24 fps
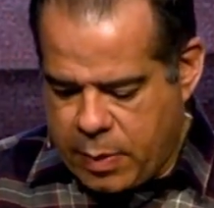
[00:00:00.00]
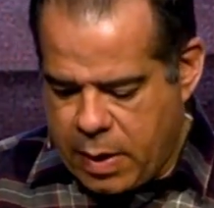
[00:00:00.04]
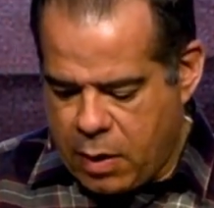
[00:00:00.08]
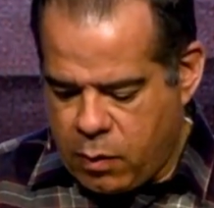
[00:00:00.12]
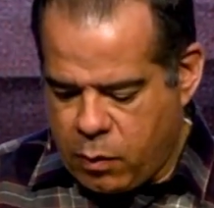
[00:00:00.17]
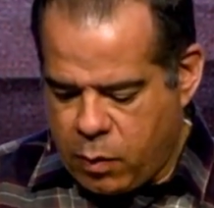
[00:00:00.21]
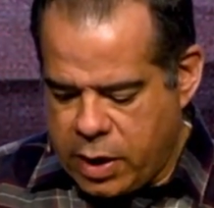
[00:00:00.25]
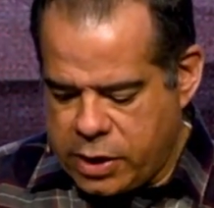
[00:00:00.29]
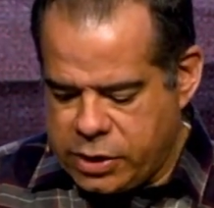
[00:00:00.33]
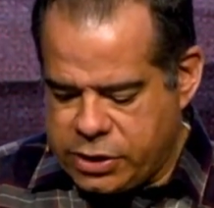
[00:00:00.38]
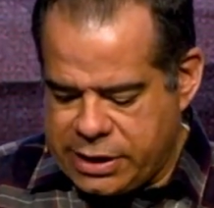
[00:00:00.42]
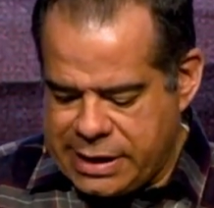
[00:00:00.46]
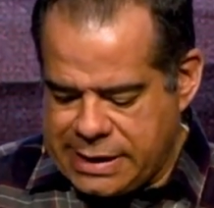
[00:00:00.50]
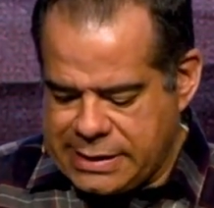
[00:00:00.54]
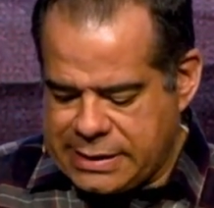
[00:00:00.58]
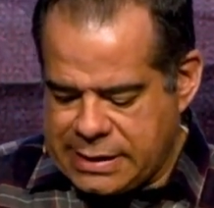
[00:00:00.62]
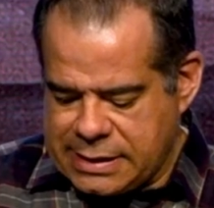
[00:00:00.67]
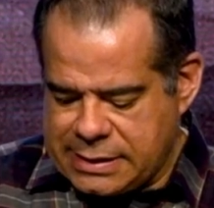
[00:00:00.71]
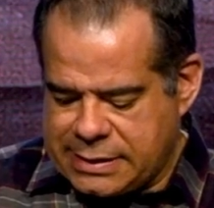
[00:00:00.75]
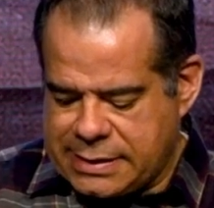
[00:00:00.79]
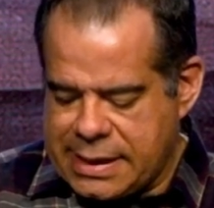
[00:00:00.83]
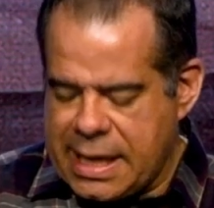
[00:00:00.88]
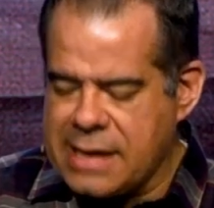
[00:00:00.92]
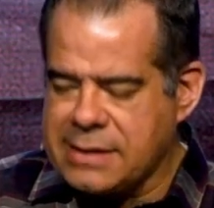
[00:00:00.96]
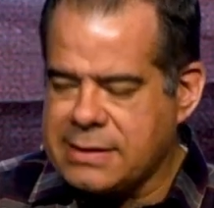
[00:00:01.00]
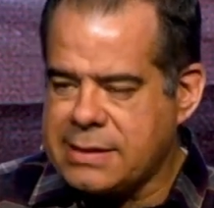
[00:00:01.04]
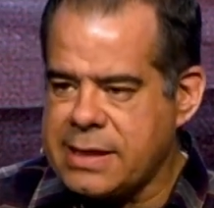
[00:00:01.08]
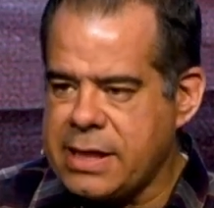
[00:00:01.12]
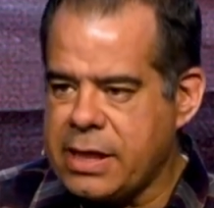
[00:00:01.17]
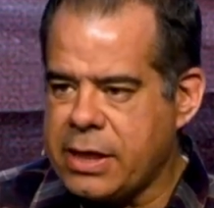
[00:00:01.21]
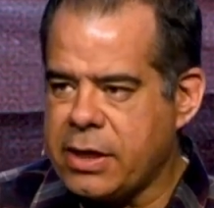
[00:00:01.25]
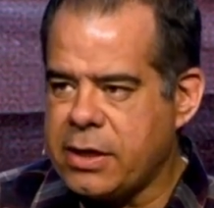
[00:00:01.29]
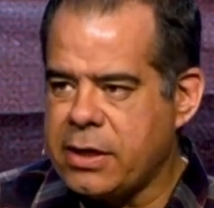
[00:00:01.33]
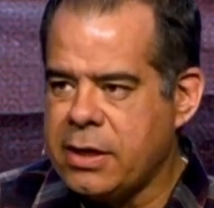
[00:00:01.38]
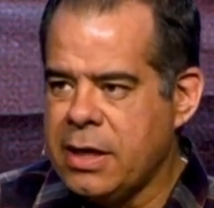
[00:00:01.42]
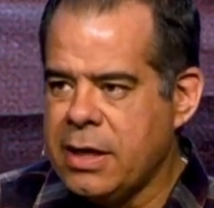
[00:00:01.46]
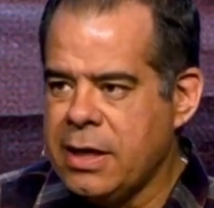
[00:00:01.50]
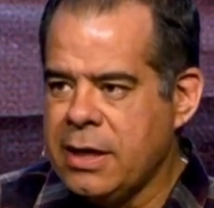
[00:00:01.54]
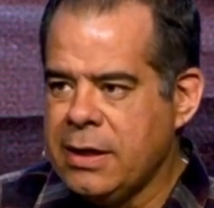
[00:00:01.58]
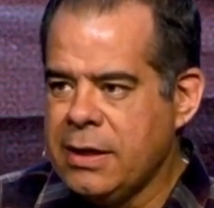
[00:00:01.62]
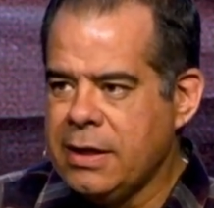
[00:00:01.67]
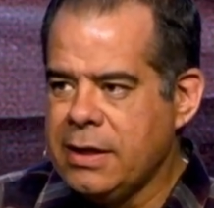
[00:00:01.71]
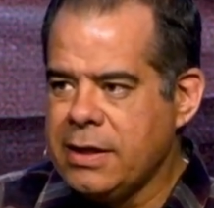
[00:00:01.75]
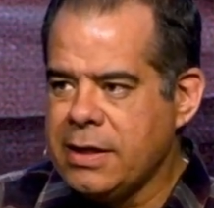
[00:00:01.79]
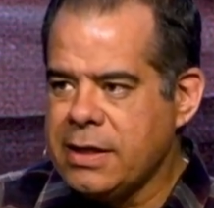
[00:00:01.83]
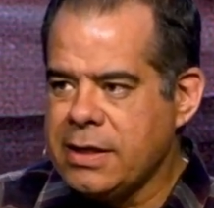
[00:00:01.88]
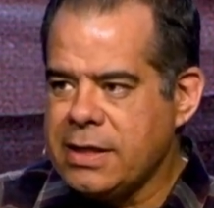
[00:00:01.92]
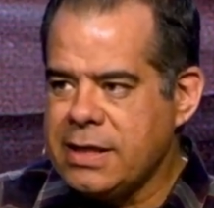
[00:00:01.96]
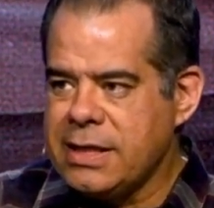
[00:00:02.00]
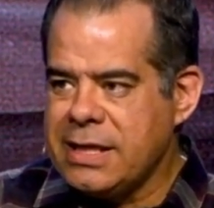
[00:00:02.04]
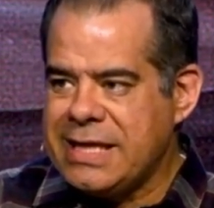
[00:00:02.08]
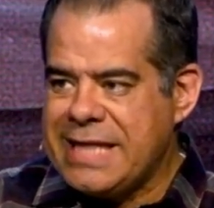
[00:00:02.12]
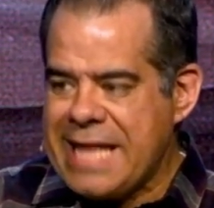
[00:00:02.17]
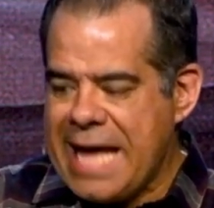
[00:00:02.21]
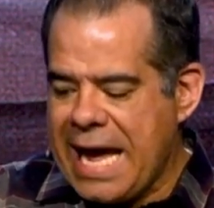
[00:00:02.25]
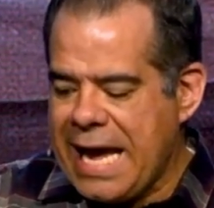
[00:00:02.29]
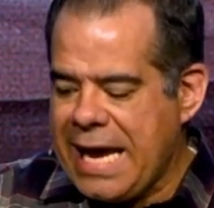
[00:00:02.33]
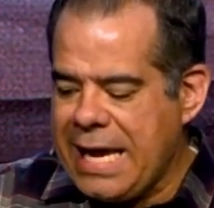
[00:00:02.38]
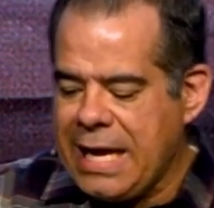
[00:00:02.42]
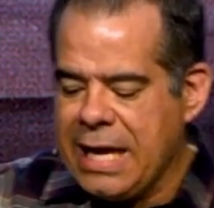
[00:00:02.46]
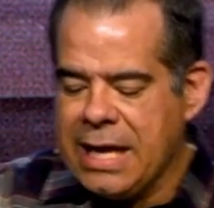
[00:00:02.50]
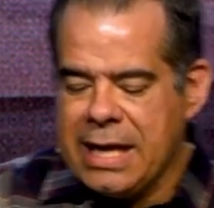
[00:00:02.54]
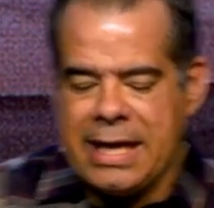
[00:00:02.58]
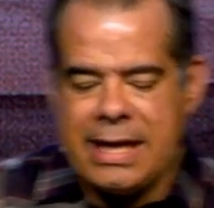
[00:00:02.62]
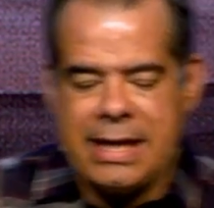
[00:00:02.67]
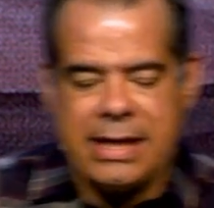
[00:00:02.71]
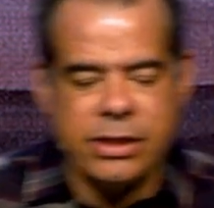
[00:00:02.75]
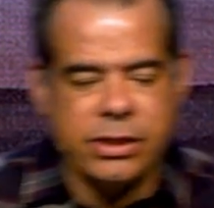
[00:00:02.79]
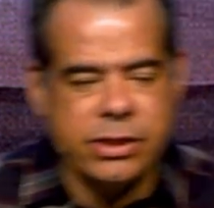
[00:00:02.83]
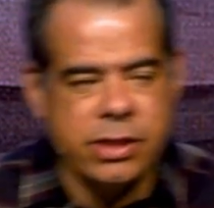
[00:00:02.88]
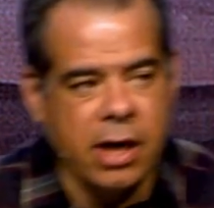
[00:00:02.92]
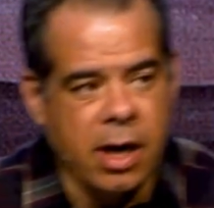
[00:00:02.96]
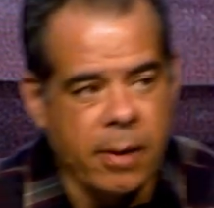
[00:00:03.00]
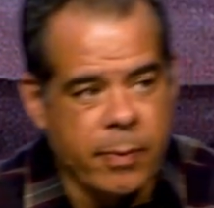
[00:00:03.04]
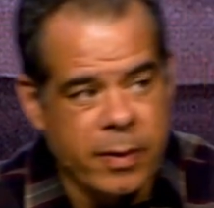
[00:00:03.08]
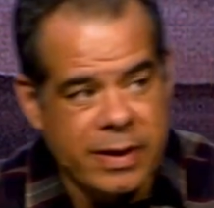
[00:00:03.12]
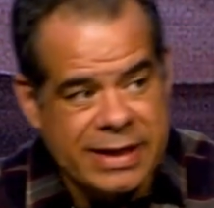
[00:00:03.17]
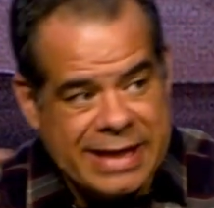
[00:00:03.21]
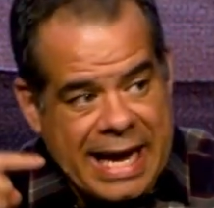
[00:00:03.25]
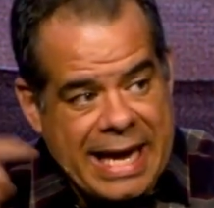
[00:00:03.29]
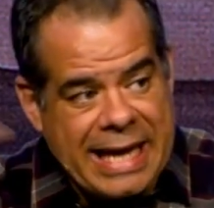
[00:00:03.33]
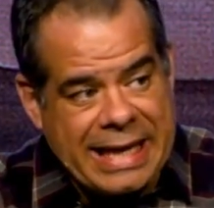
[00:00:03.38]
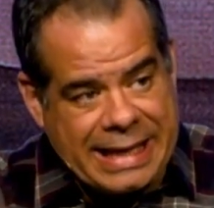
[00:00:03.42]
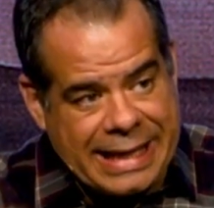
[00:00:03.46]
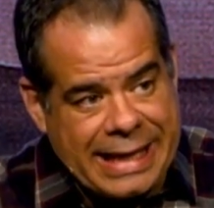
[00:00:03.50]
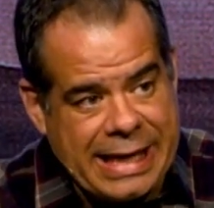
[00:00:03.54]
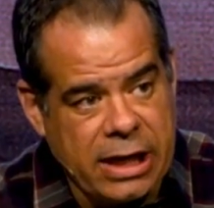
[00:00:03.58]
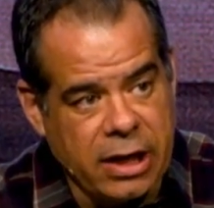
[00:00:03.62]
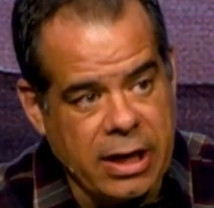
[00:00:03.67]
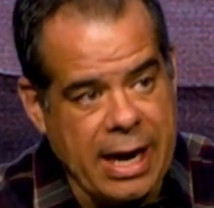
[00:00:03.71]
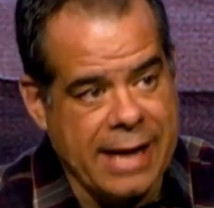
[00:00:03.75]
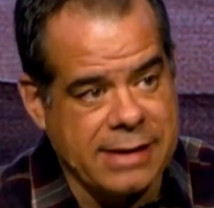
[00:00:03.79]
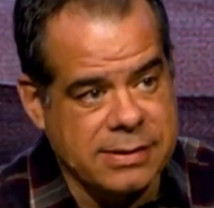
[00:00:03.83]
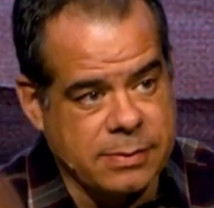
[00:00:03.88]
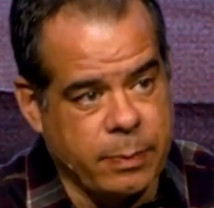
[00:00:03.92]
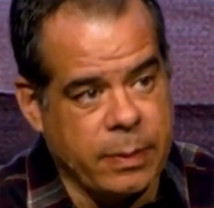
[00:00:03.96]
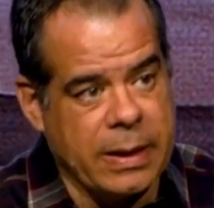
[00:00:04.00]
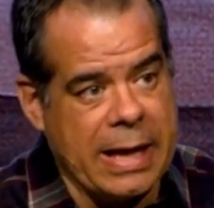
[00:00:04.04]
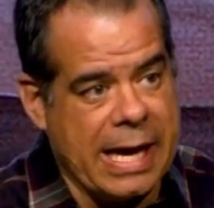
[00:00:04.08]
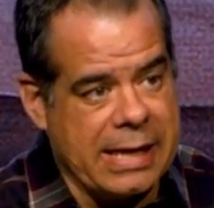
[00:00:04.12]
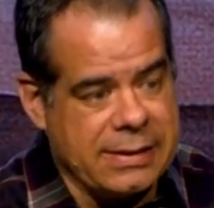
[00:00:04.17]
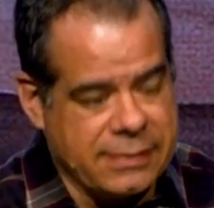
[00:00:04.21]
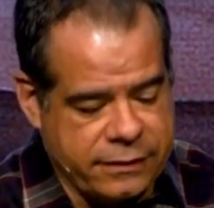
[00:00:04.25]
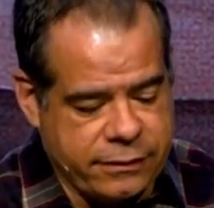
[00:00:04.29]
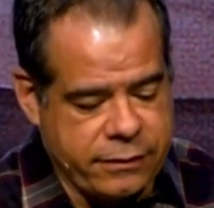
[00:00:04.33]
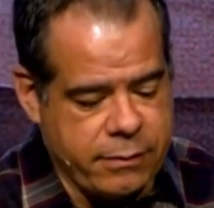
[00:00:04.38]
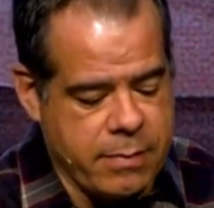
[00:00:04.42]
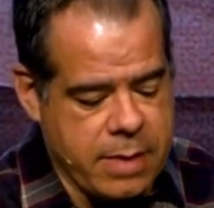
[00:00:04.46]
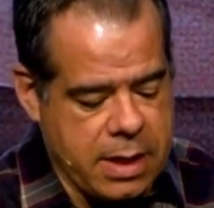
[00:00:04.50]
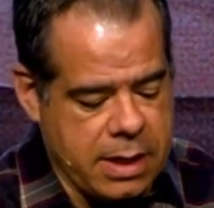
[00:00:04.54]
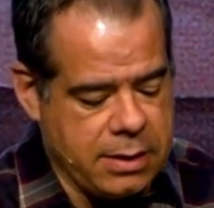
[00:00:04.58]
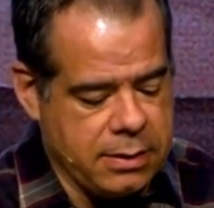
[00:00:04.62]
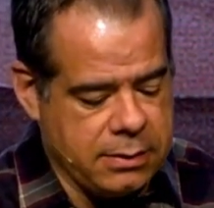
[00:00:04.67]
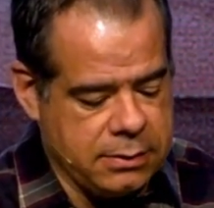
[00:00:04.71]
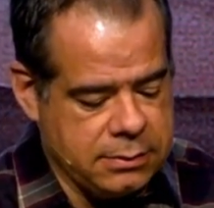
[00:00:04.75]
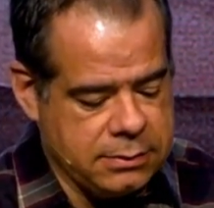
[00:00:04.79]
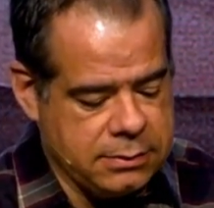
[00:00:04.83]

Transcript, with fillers: but what Jesus says here, they interpret, they hear as blasphemy.